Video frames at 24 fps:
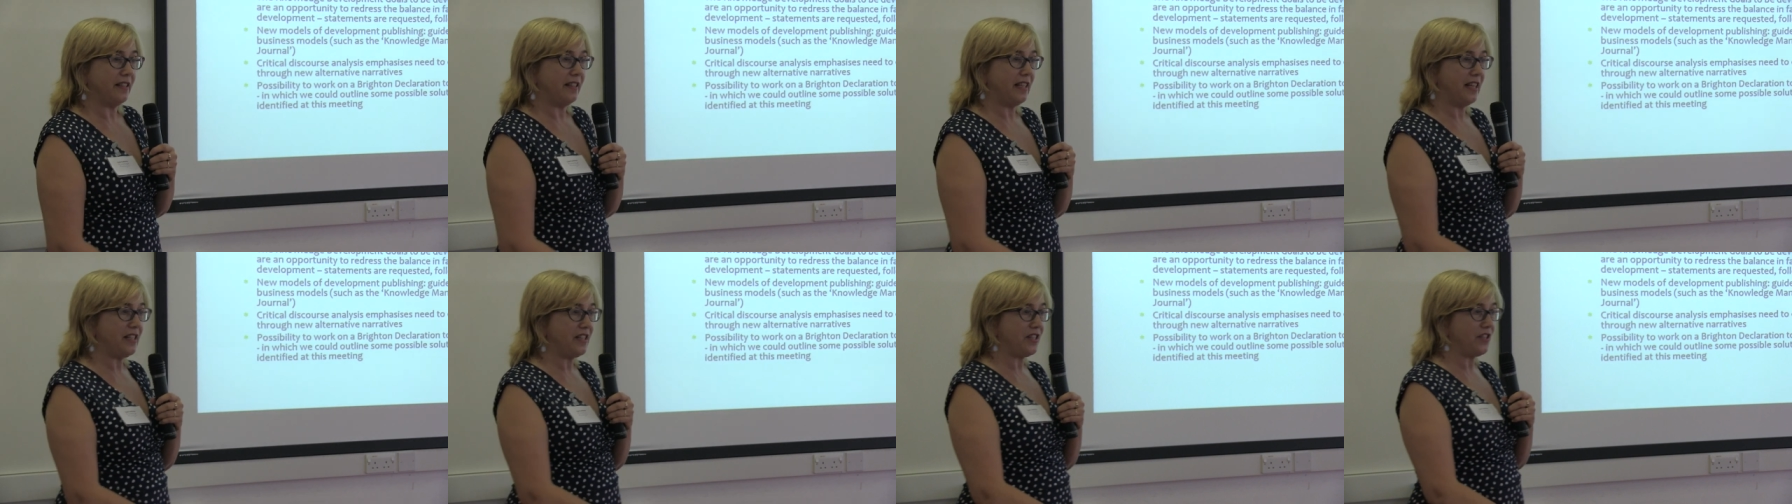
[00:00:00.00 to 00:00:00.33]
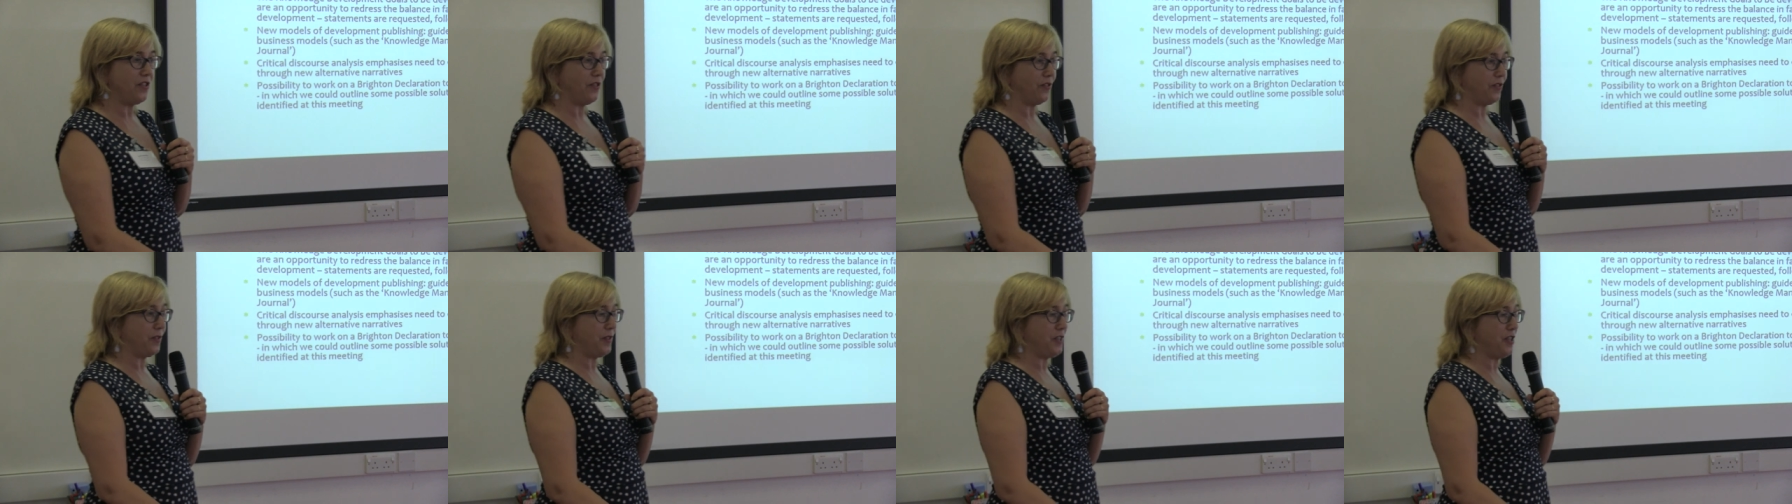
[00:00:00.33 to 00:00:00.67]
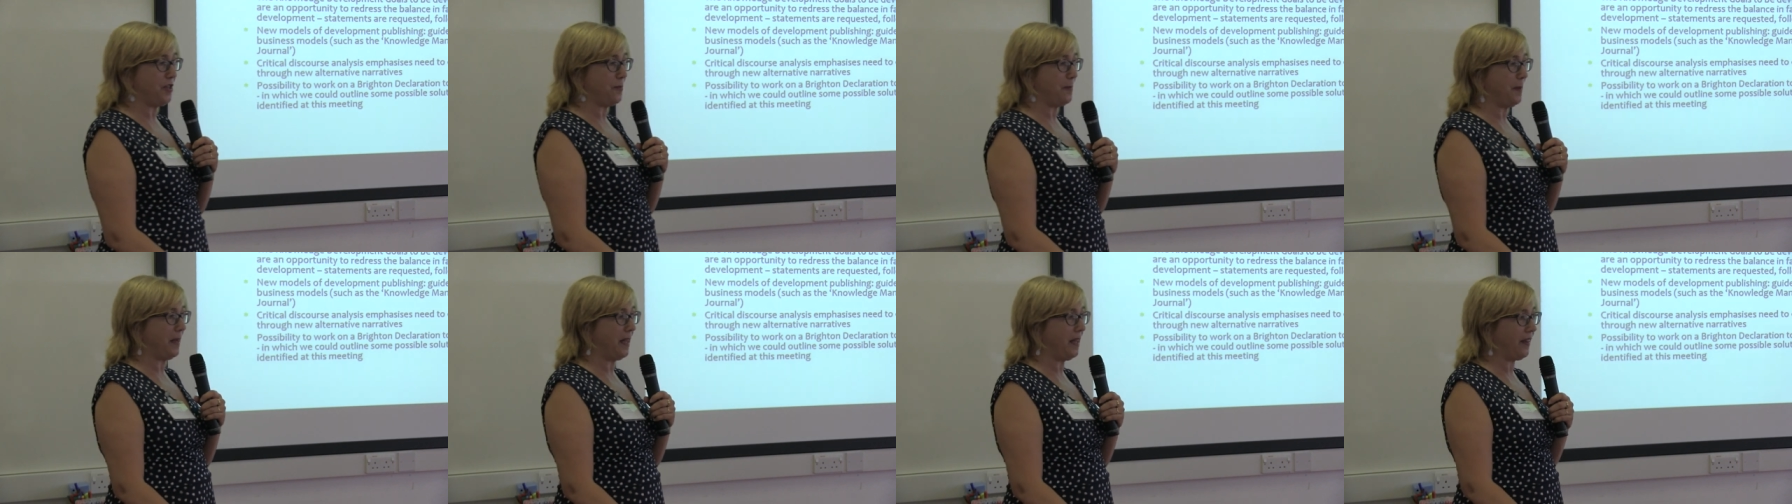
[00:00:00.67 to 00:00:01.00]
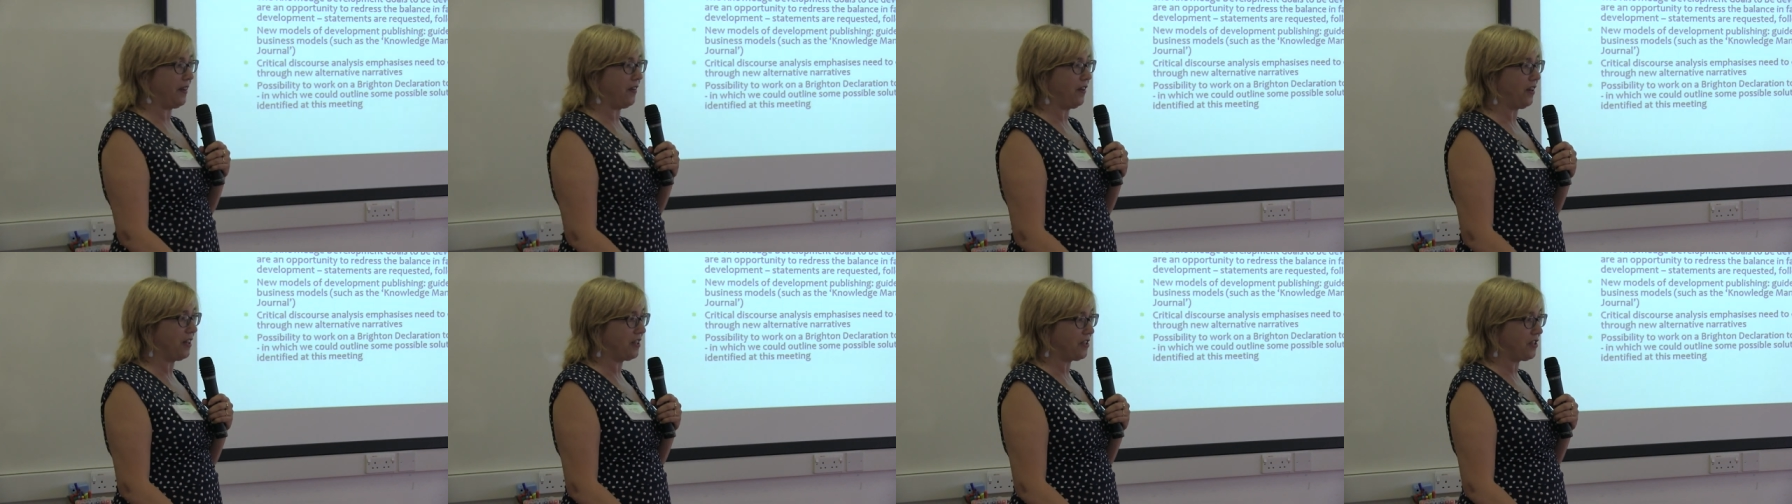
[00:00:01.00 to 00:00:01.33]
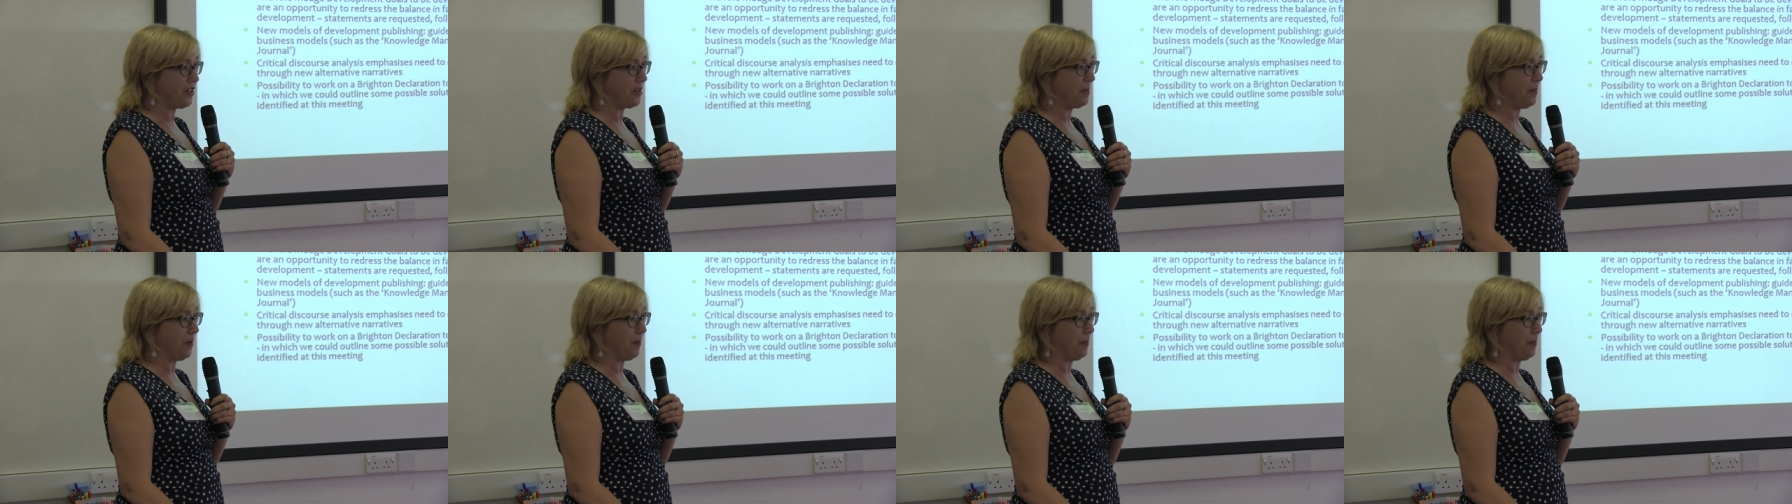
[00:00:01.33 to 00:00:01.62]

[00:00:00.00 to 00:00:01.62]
let's not despair, there are some